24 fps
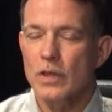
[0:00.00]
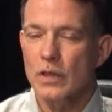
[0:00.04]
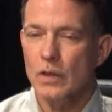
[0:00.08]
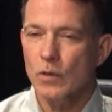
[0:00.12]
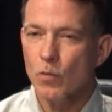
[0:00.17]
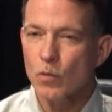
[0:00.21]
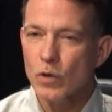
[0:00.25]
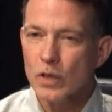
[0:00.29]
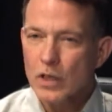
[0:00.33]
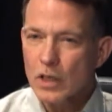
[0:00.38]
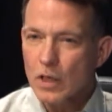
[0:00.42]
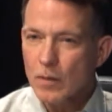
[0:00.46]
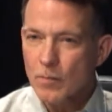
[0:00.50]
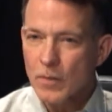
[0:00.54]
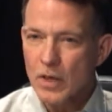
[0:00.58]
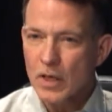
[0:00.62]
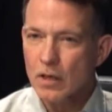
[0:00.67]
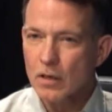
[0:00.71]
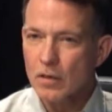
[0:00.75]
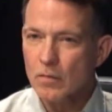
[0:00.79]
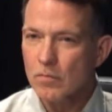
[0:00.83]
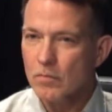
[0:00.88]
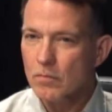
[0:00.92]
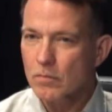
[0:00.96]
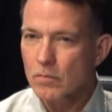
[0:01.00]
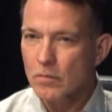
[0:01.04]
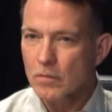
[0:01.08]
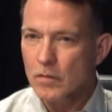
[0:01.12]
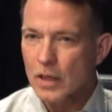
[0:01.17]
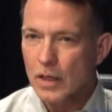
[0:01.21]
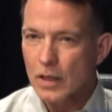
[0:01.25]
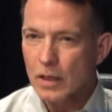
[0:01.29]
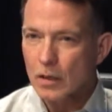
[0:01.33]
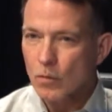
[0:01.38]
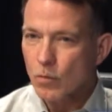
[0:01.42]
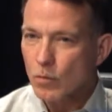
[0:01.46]
Wouldn't, wouldn't it mean
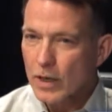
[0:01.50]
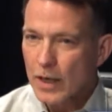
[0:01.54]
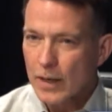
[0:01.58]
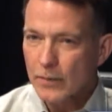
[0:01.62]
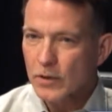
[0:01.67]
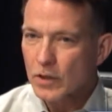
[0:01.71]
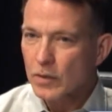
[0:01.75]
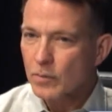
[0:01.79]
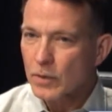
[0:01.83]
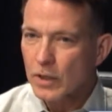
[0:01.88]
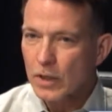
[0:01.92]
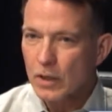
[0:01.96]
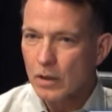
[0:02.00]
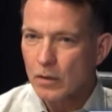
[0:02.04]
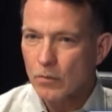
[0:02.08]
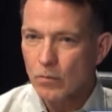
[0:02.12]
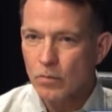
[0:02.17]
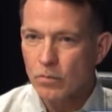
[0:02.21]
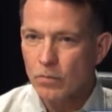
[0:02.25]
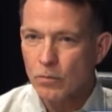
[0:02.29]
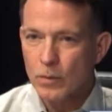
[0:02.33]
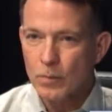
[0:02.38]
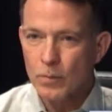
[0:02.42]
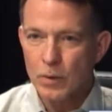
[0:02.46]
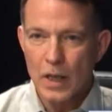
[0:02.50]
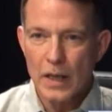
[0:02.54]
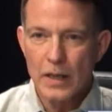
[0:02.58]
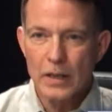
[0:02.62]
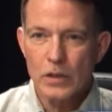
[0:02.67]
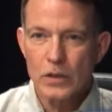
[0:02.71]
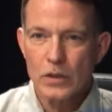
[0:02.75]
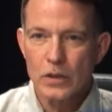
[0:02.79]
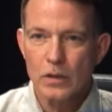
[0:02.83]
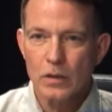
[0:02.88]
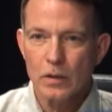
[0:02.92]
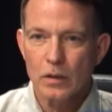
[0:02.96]
that it would have to be
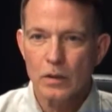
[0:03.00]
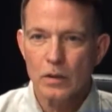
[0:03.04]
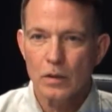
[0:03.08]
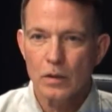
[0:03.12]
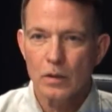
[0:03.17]
replaced?